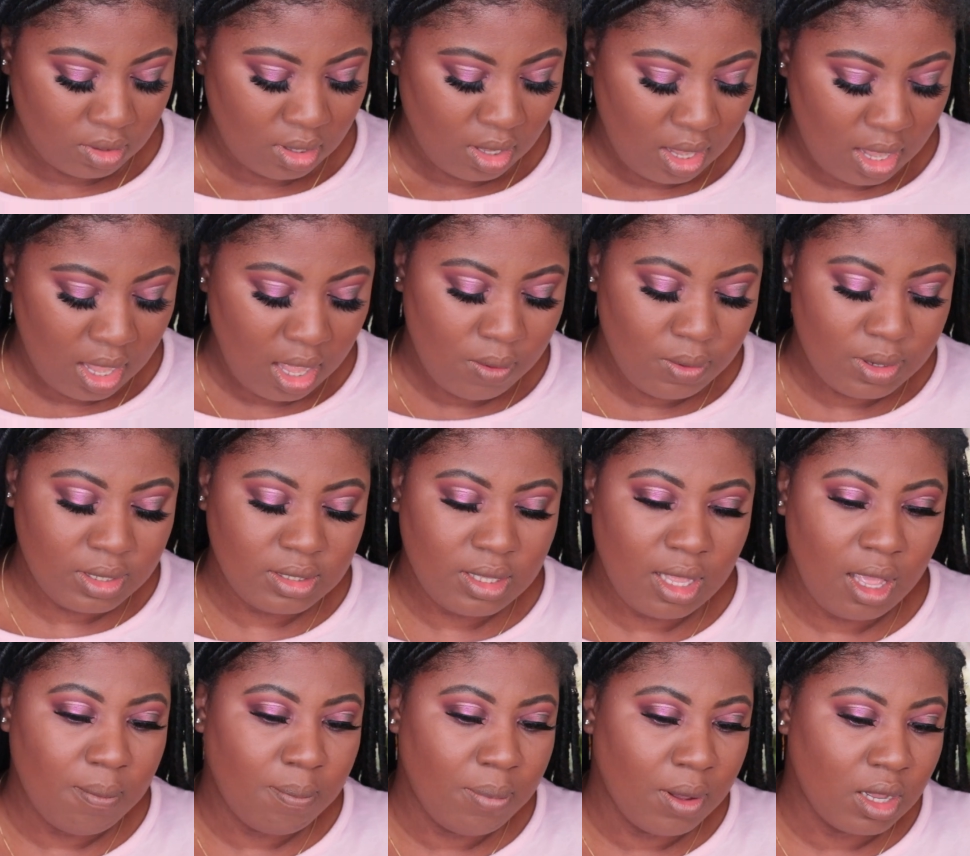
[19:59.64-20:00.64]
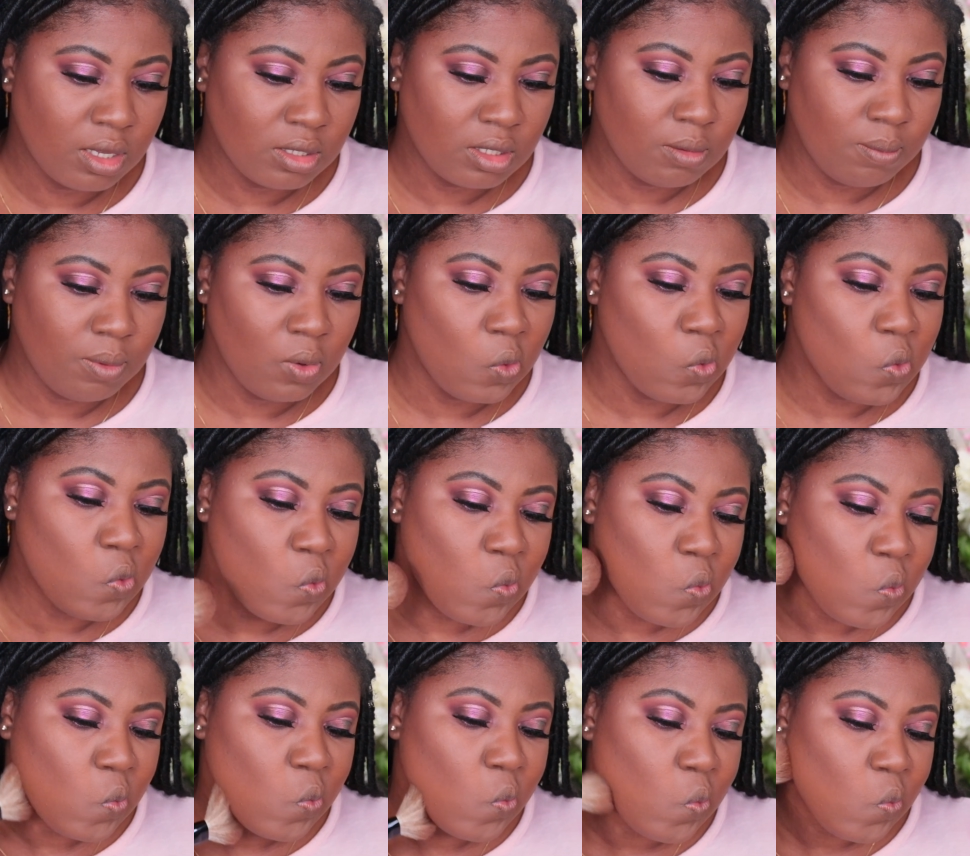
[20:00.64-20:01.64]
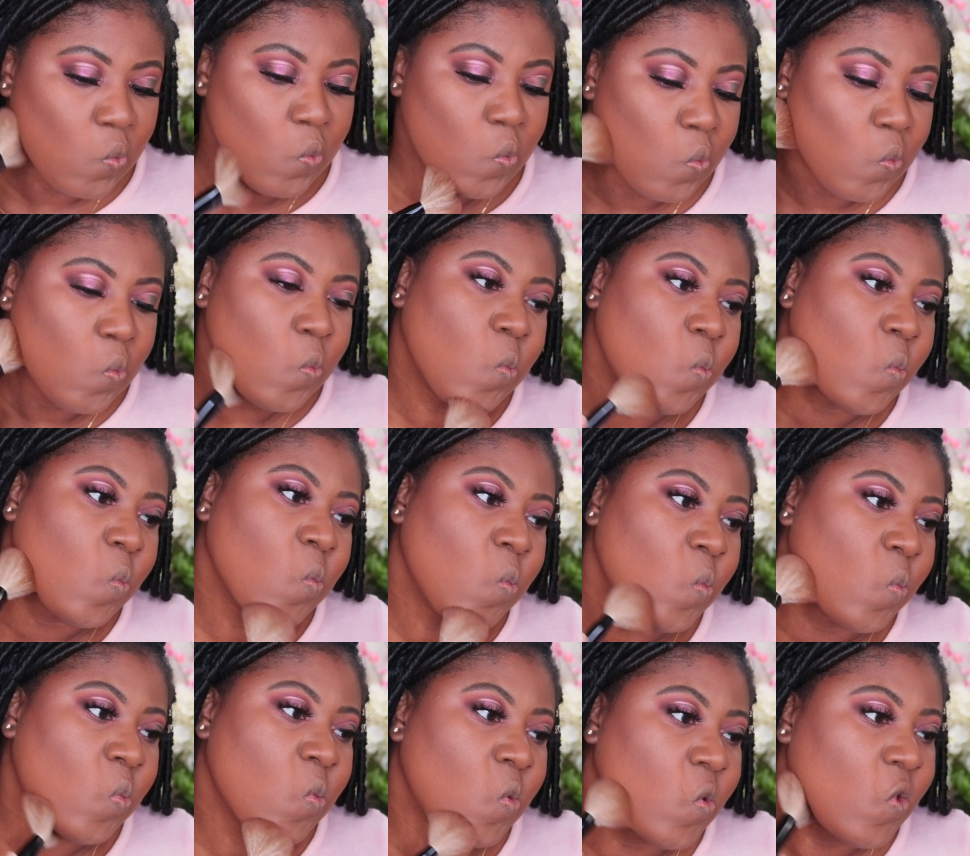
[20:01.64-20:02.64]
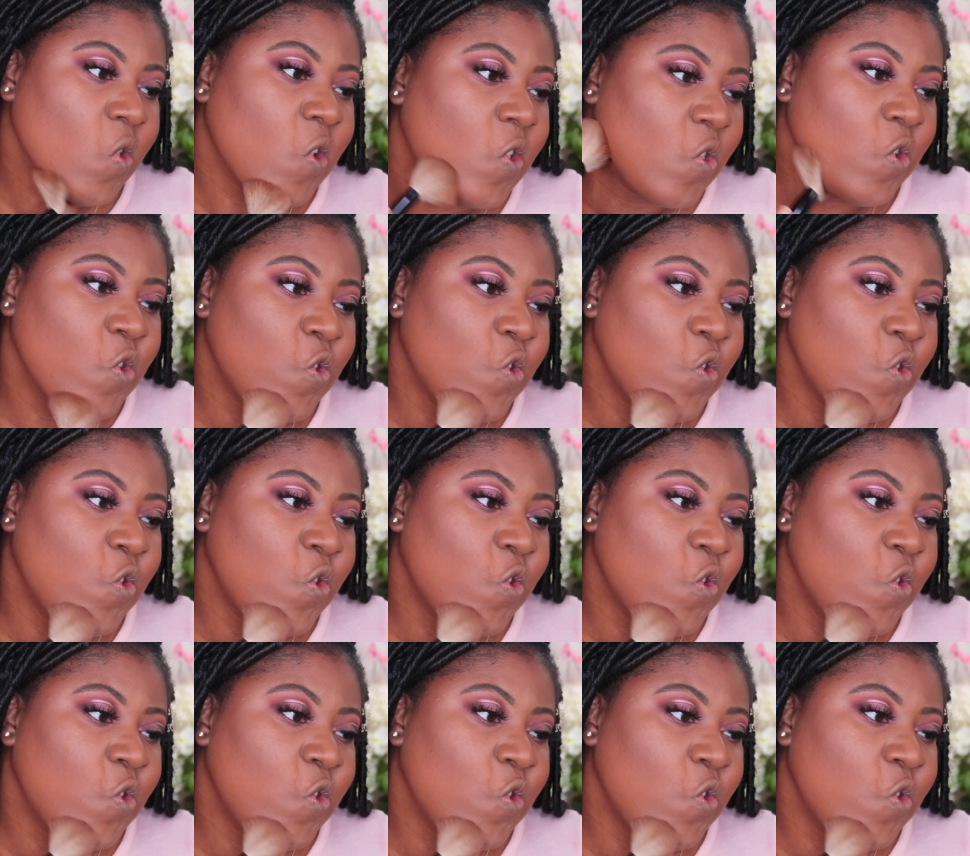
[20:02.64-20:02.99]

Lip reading: How is that possible? Hit the